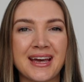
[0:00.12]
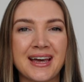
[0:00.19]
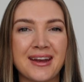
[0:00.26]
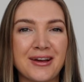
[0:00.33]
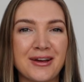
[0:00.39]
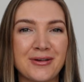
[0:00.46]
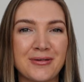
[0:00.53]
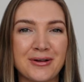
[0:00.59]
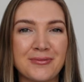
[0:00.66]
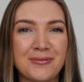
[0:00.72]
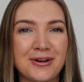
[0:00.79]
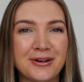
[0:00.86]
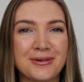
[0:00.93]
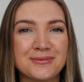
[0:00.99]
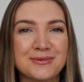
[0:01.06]
Hello and
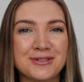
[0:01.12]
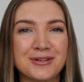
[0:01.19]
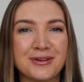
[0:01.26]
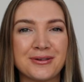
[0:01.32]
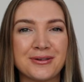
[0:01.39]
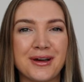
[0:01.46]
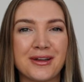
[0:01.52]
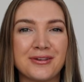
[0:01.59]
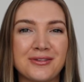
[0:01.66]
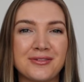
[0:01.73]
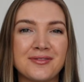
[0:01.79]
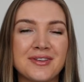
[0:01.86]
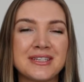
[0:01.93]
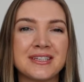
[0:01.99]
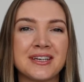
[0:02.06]
welcome to a new
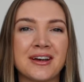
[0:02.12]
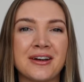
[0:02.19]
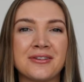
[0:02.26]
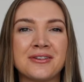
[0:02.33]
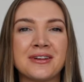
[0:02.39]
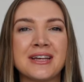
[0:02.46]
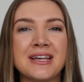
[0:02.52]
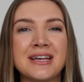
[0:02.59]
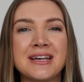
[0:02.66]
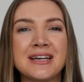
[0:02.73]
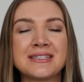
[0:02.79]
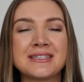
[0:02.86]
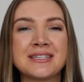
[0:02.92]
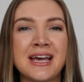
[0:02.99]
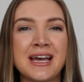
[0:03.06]
video.
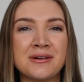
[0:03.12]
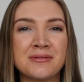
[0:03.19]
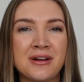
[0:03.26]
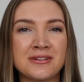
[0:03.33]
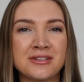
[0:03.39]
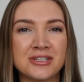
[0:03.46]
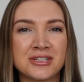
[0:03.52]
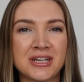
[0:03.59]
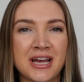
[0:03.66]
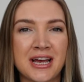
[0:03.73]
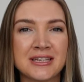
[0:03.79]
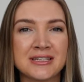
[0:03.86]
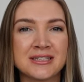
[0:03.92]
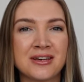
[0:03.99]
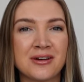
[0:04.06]
Today I'm going to
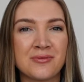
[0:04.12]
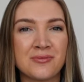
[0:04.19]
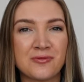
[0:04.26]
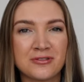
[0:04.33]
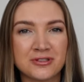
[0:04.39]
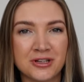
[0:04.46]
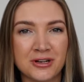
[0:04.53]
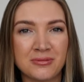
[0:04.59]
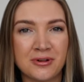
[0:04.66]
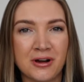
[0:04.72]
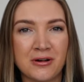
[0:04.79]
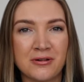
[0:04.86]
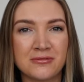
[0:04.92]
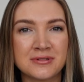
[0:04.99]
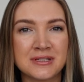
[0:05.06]
share some wardrobe
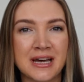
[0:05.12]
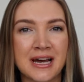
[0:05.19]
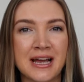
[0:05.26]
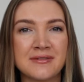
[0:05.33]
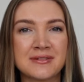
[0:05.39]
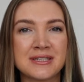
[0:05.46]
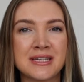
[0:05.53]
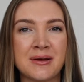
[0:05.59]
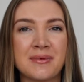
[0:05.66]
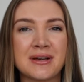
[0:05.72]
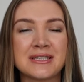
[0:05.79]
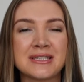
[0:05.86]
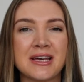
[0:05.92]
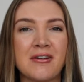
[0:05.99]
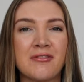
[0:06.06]
goals that I have set
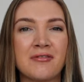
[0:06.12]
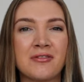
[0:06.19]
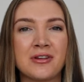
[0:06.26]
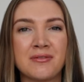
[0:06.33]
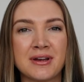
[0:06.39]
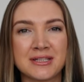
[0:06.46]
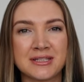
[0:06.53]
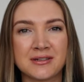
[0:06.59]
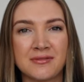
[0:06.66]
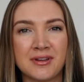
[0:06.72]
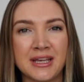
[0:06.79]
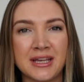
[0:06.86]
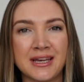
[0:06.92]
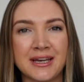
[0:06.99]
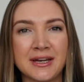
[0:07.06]
myself for the rest of the
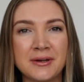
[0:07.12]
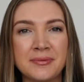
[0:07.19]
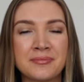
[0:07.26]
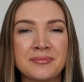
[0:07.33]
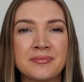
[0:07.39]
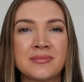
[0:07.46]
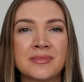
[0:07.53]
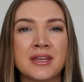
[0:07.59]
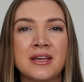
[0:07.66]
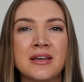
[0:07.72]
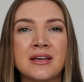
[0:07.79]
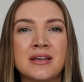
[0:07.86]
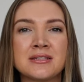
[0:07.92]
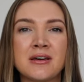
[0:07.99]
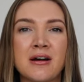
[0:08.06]
year.
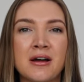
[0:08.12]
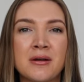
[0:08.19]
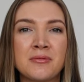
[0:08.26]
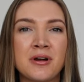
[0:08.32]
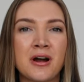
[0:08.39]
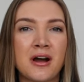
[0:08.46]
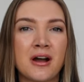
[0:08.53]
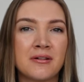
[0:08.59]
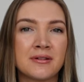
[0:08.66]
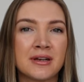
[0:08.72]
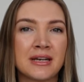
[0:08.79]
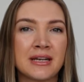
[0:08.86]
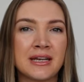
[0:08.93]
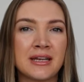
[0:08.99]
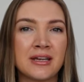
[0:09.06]
So I'm
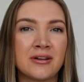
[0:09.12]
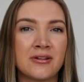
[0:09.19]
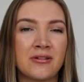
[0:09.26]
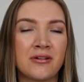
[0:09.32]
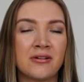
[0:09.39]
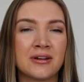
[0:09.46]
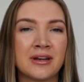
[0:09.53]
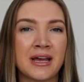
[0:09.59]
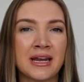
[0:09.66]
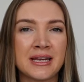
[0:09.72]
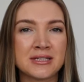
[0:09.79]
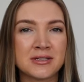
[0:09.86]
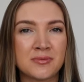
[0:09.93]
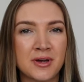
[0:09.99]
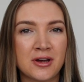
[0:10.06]
currently on a
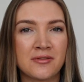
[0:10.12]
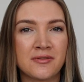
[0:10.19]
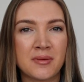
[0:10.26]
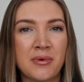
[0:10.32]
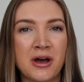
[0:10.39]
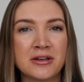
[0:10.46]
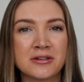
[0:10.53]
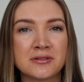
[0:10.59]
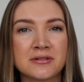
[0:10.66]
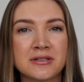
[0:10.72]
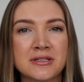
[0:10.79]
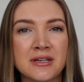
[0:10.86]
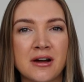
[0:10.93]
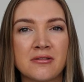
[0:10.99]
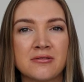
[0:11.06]
little bit of a personal
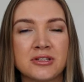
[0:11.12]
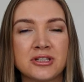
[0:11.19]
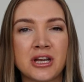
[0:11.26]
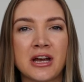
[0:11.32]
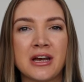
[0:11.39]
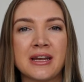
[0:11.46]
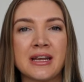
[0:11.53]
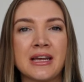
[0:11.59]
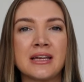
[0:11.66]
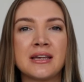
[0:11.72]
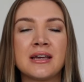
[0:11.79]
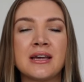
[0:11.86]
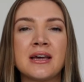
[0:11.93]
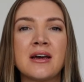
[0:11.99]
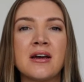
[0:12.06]
style journey.